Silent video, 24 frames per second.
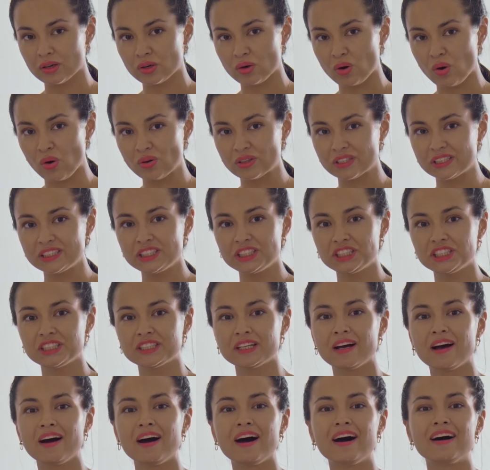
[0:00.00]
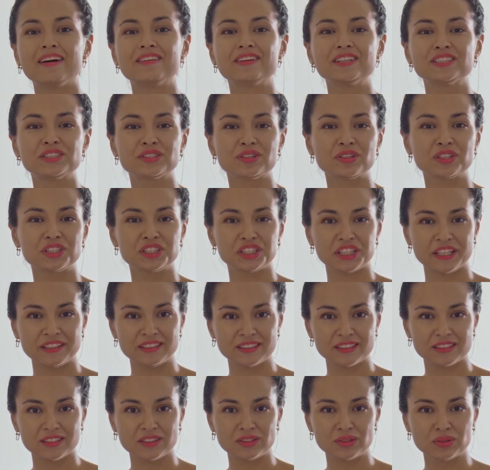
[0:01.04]
college, research
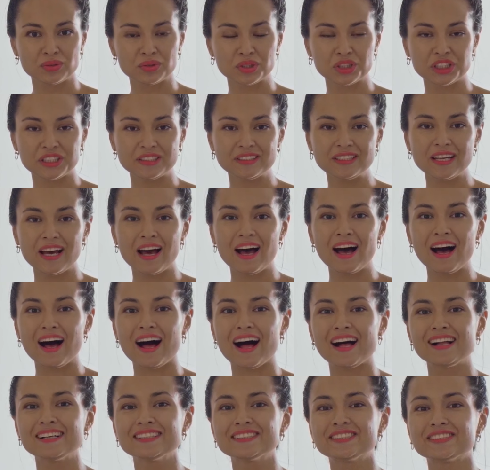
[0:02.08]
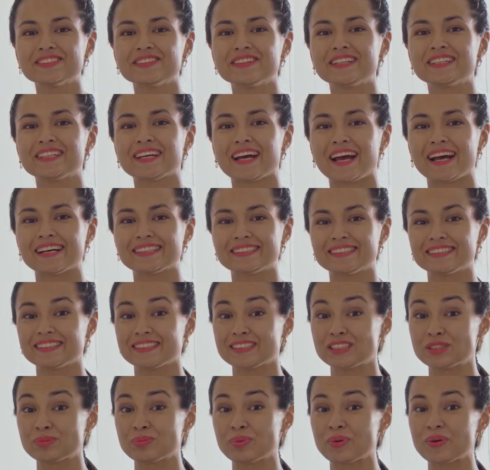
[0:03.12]
institution, also it has
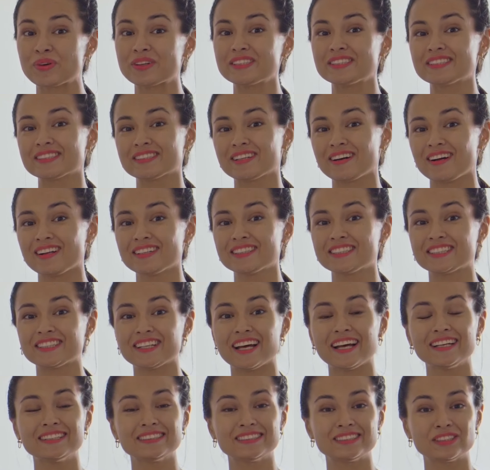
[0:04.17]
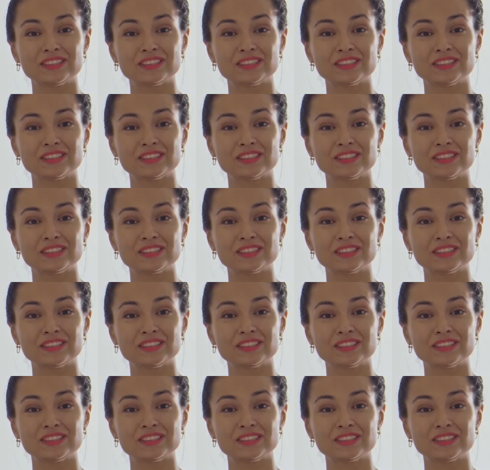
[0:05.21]
sports, culture and